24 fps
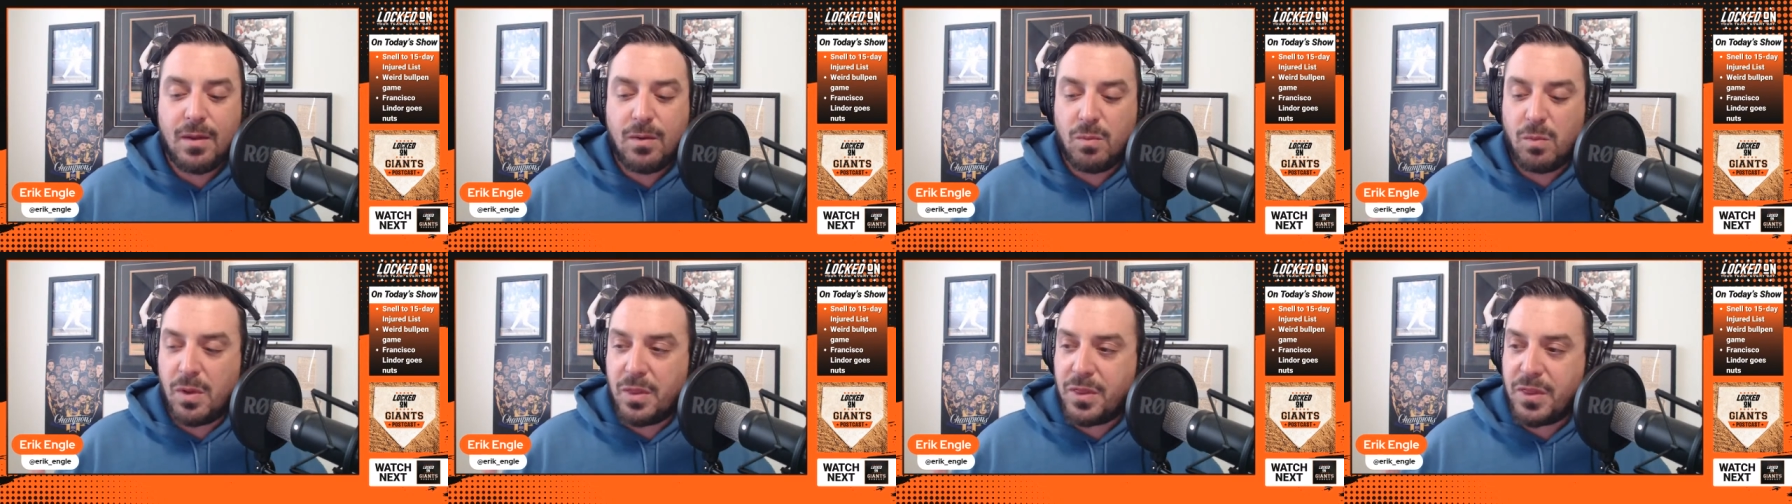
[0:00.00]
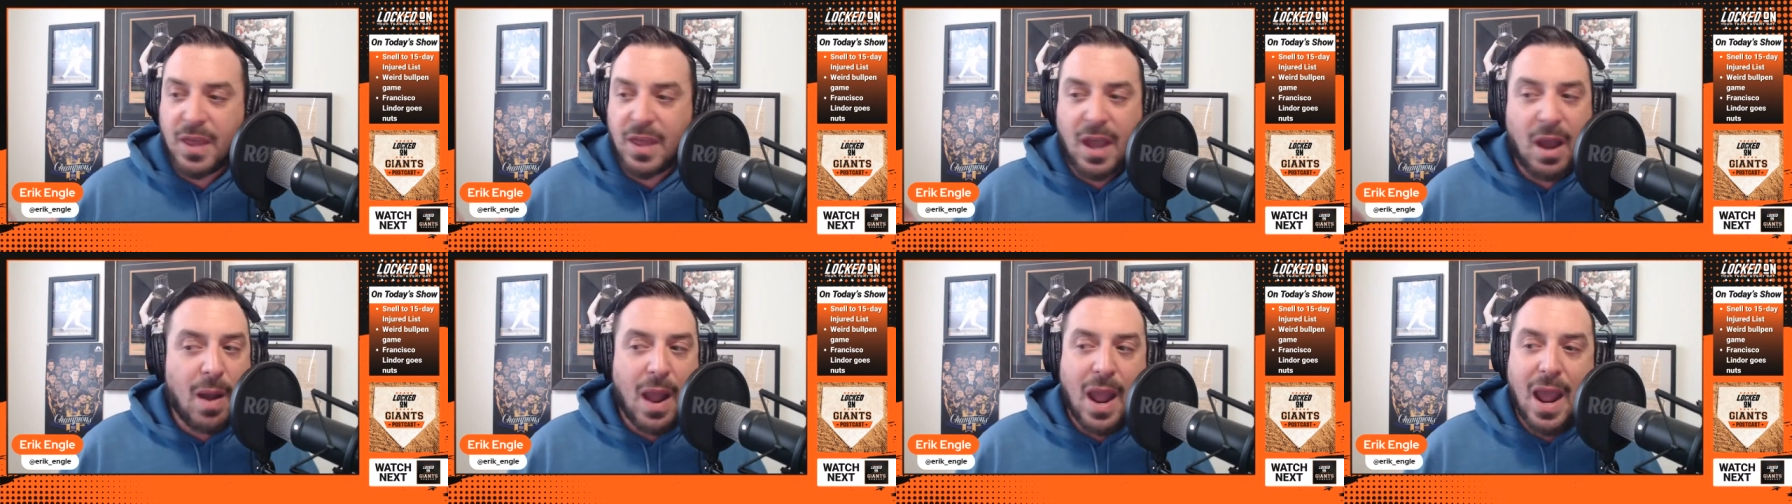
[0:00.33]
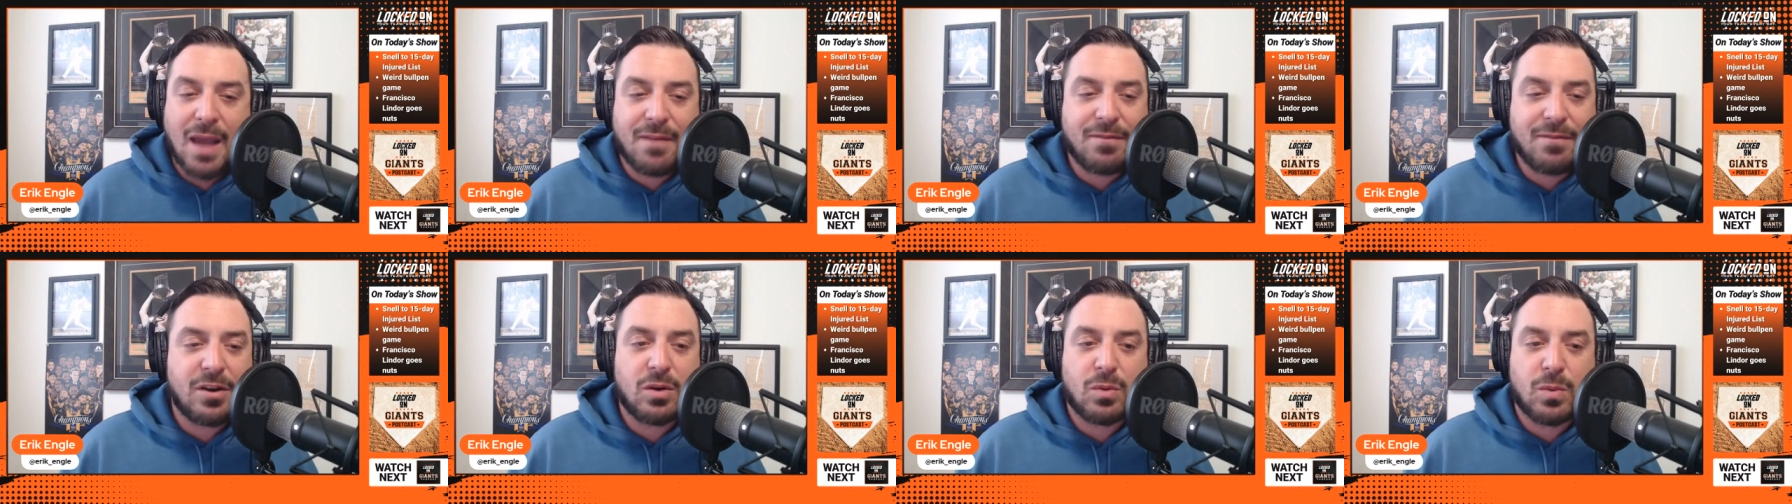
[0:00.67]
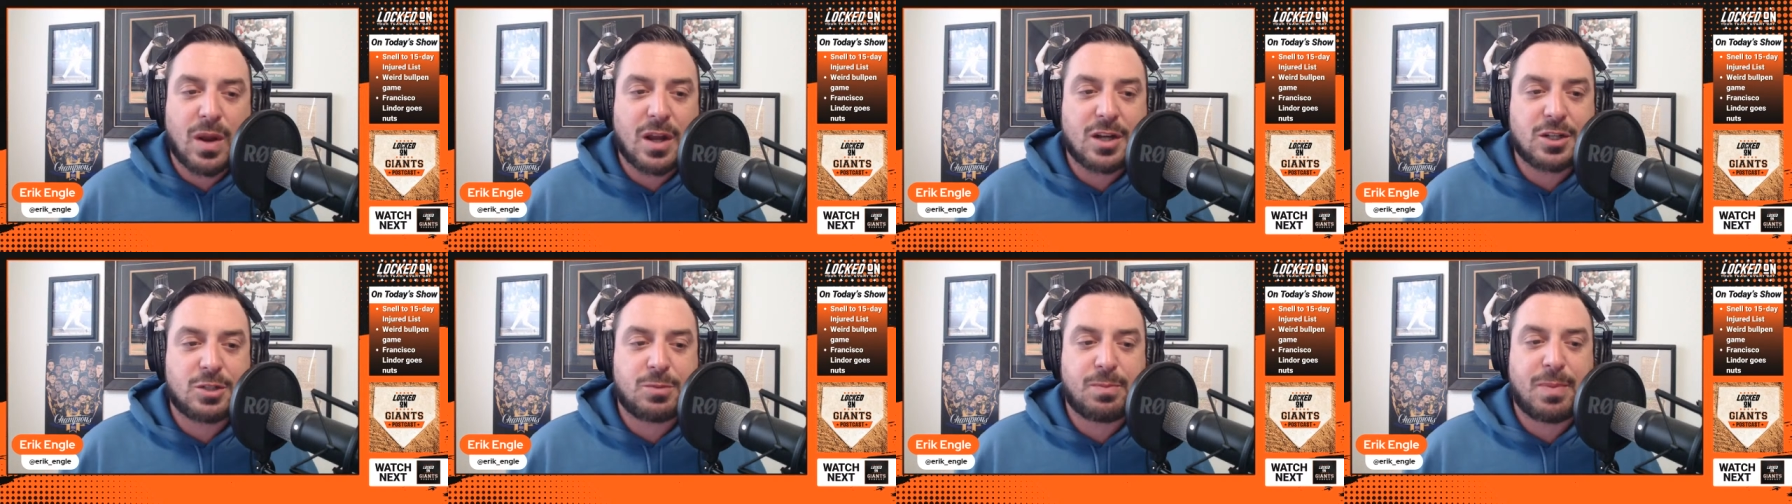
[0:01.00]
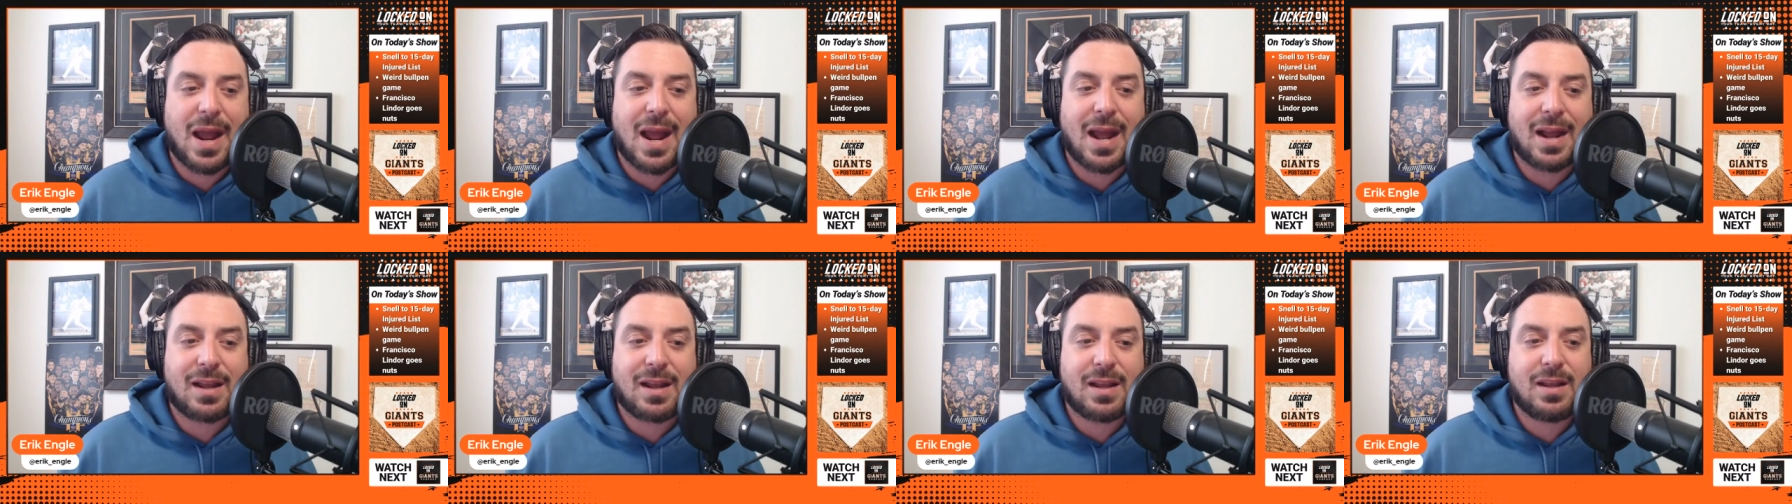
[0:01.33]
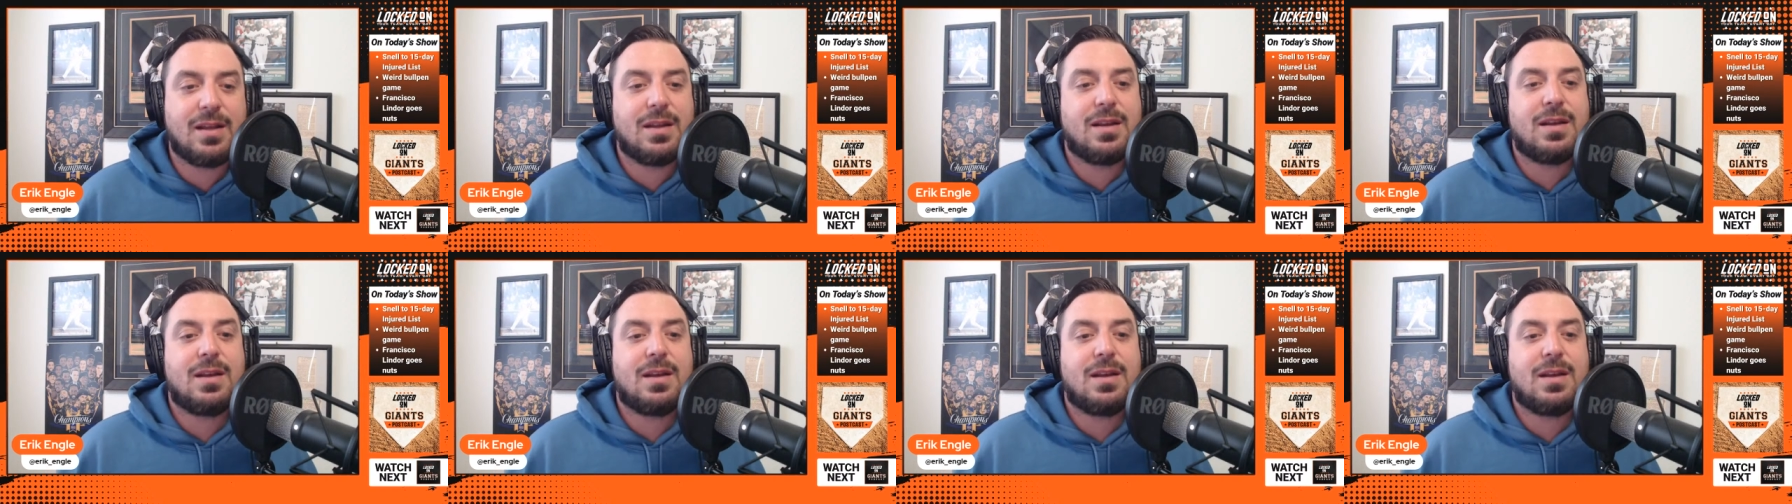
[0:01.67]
without having to rush back,